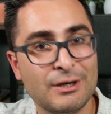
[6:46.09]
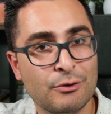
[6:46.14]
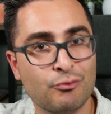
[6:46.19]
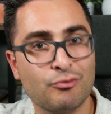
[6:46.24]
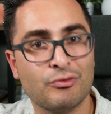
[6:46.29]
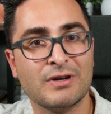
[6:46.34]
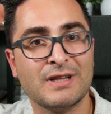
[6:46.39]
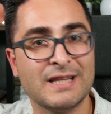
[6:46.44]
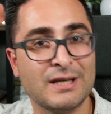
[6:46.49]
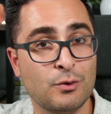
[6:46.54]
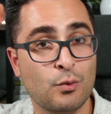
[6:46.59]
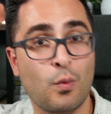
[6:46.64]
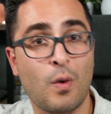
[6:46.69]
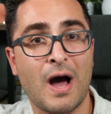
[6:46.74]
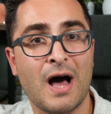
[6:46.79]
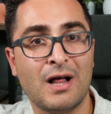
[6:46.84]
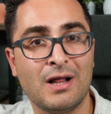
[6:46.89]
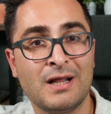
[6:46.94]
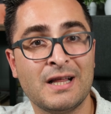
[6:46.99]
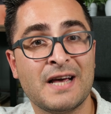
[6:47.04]
really
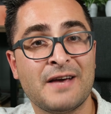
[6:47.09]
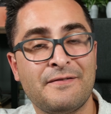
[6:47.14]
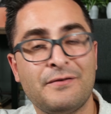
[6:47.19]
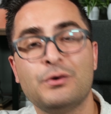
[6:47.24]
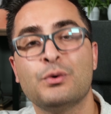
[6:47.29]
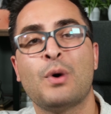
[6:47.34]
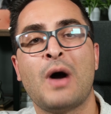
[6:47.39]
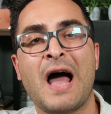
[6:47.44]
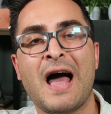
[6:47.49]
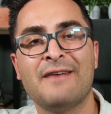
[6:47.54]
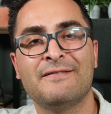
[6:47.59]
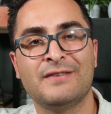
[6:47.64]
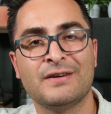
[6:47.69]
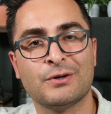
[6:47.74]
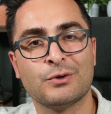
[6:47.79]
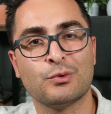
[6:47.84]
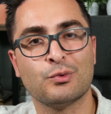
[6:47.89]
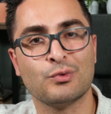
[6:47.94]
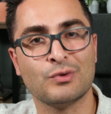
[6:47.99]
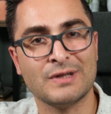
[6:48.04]
well if you have it
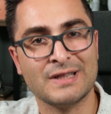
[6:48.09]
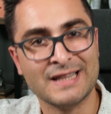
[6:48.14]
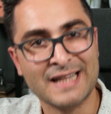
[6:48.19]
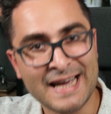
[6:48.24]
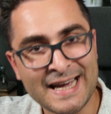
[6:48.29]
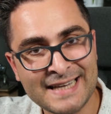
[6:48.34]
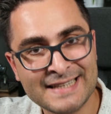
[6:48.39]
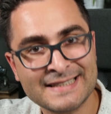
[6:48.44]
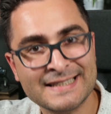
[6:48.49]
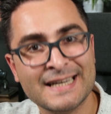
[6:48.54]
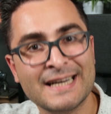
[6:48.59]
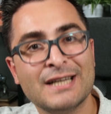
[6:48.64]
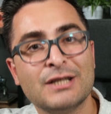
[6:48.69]
relate